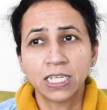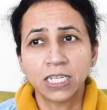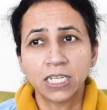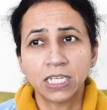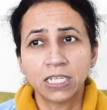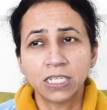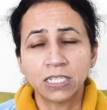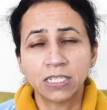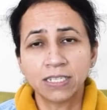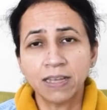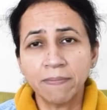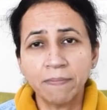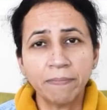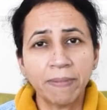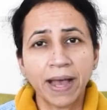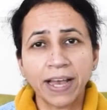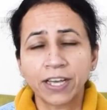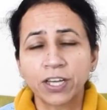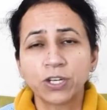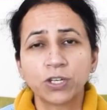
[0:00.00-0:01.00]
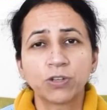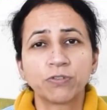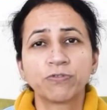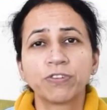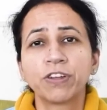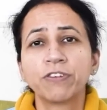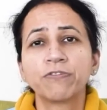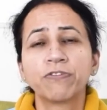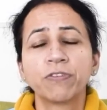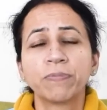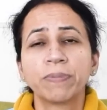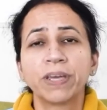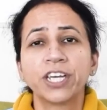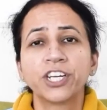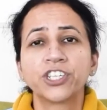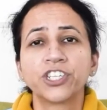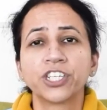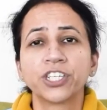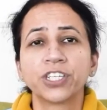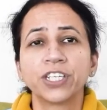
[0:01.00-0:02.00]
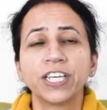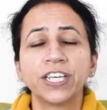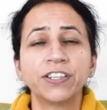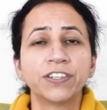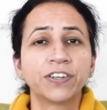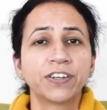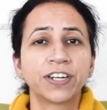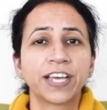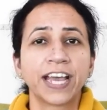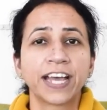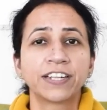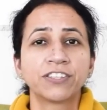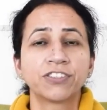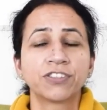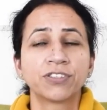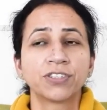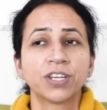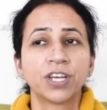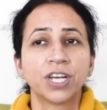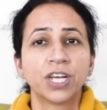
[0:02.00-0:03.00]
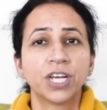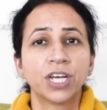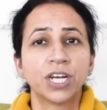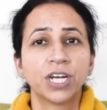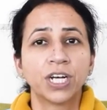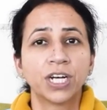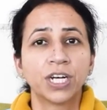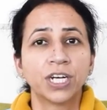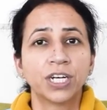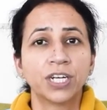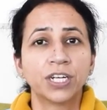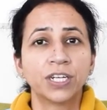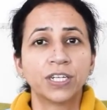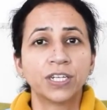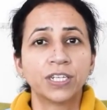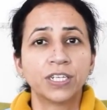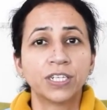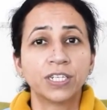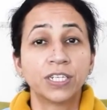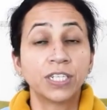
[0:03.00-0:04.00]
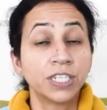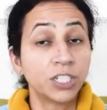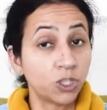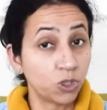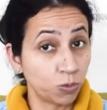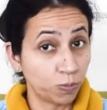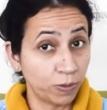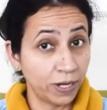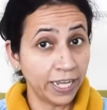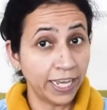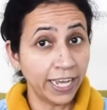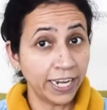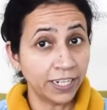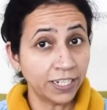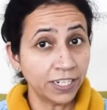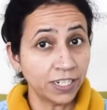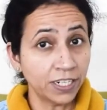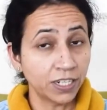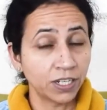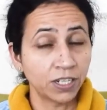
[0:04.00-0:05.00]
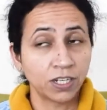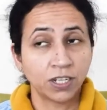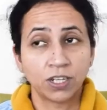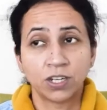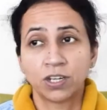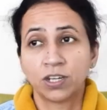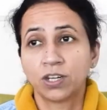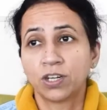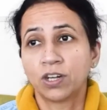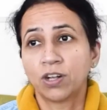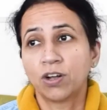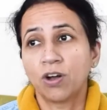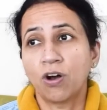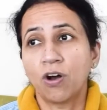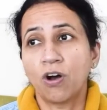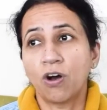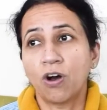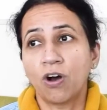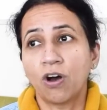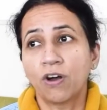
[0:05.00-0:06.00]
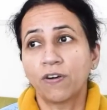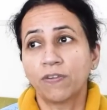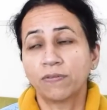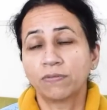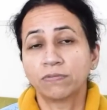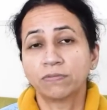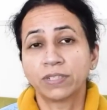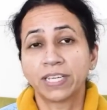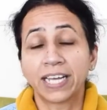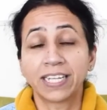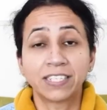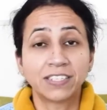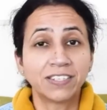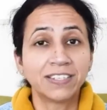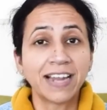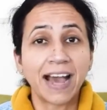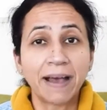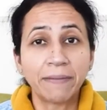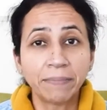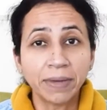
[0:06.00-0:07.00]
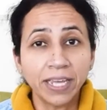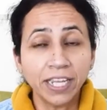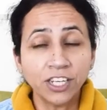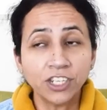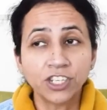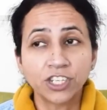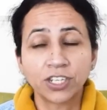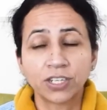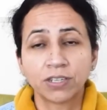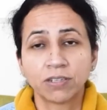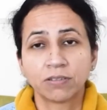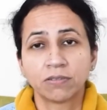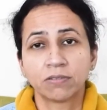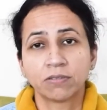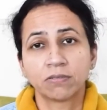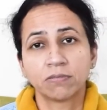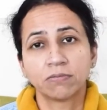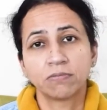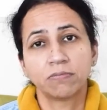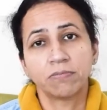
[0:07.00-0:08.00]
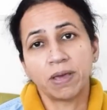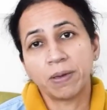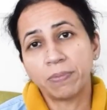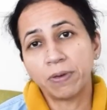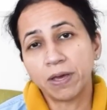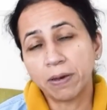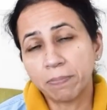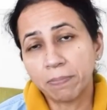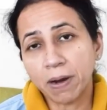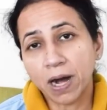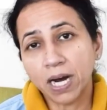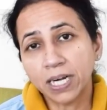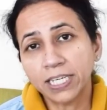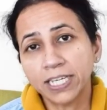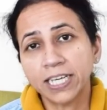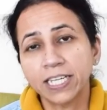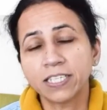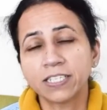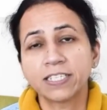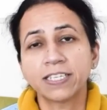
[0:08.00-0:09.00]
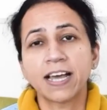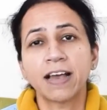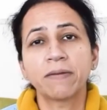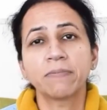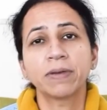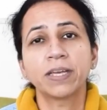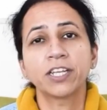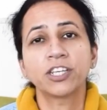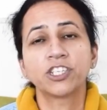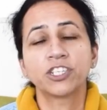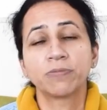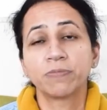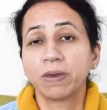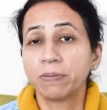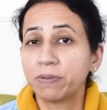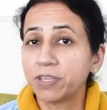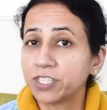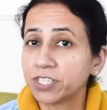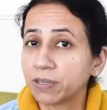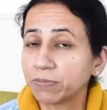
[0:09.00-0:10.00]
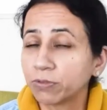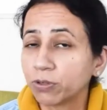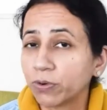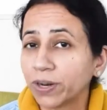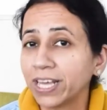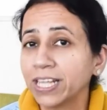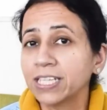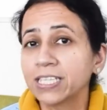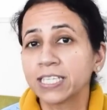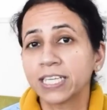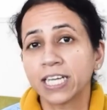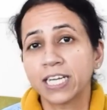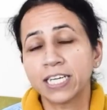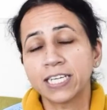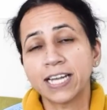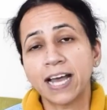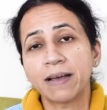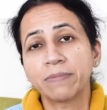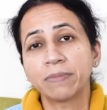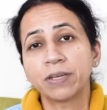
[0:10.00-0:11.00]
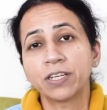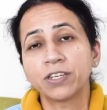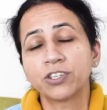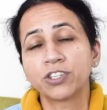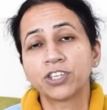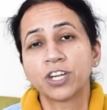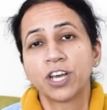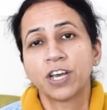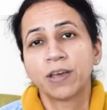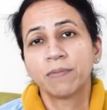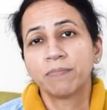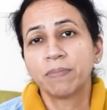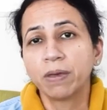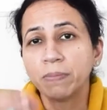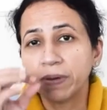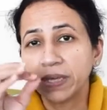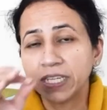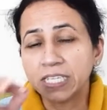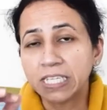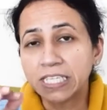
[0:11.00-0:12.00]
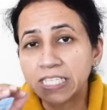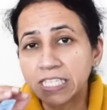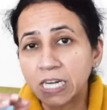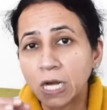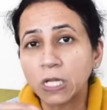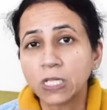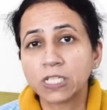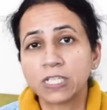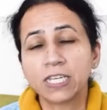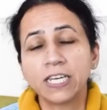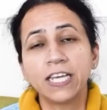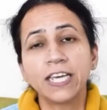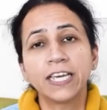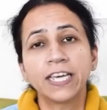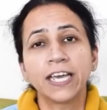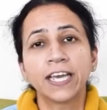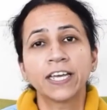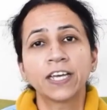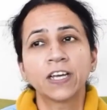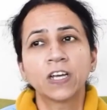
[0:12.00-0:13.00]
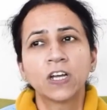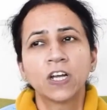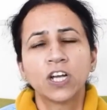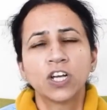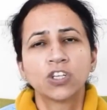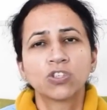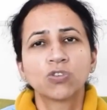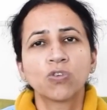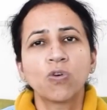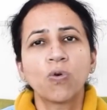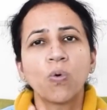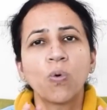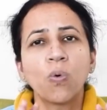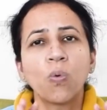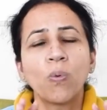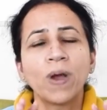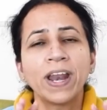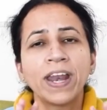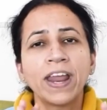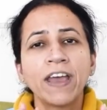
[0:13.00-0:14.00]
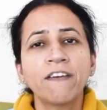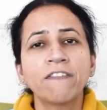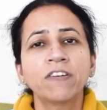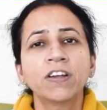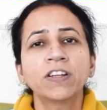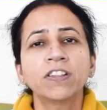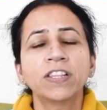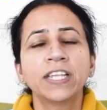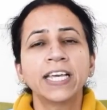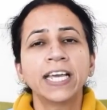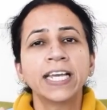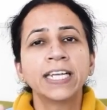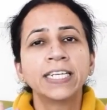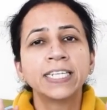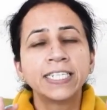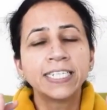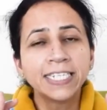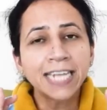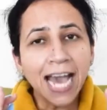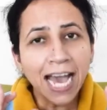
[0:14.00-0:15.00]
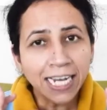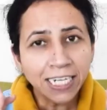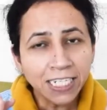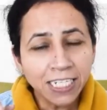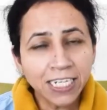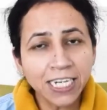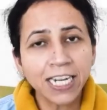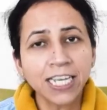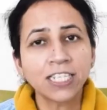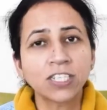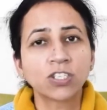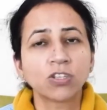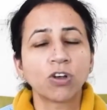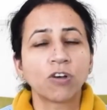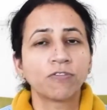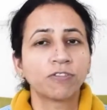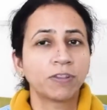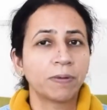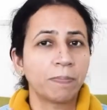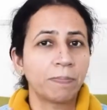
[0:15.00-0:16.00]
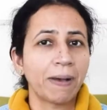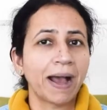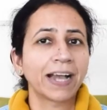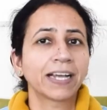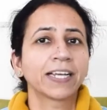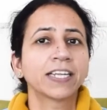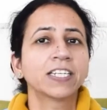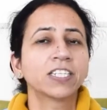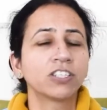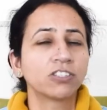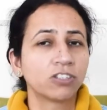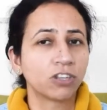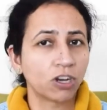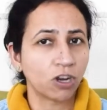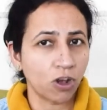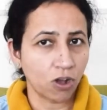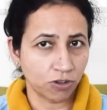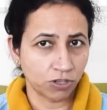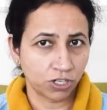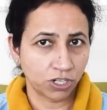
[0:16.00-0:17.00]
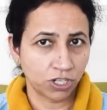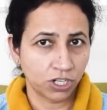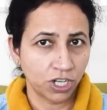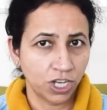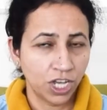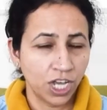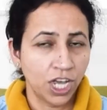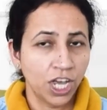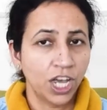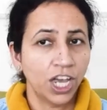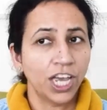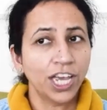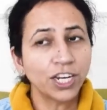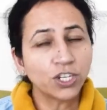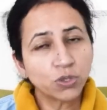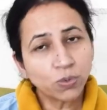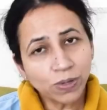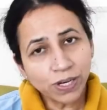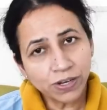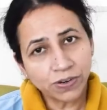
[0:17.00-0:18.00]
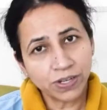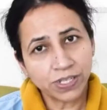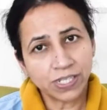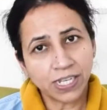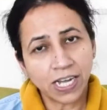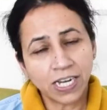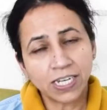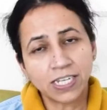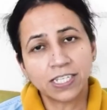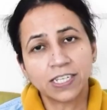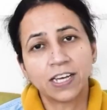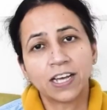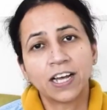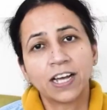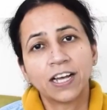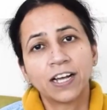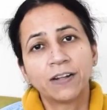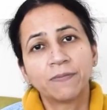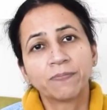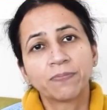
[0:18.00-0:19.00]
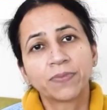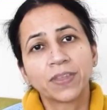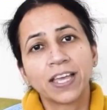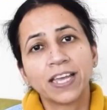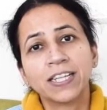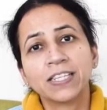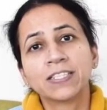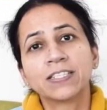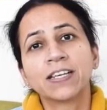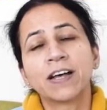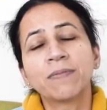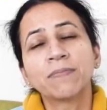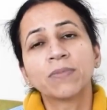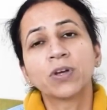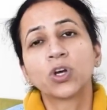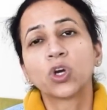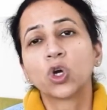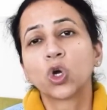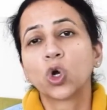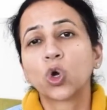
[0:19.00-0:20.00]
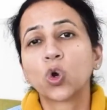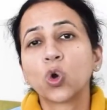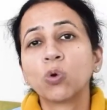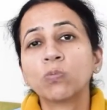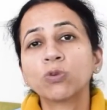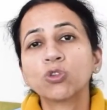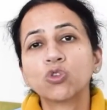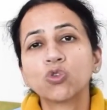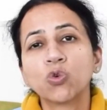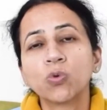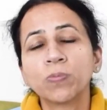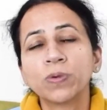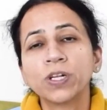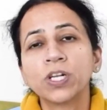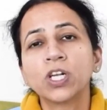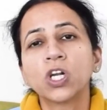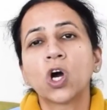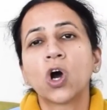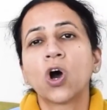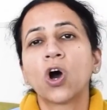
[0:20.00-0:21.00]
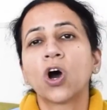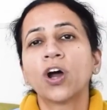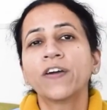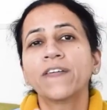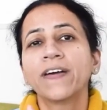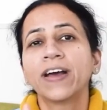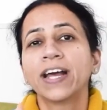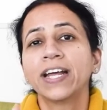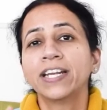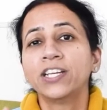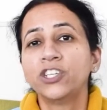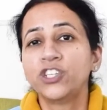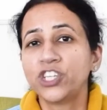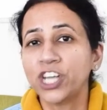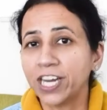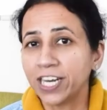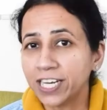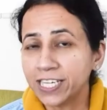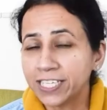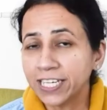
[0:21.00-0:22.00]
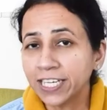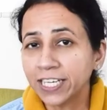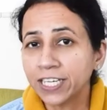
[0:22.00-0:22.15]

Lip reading: some packet of information either gets duplicated or gets damaged, maybe a part gets damaged, maybe some grains get damaged, maybe it starts leaking. So whenever the intactness of the packet is lost, it will result in some chromosomal or genetic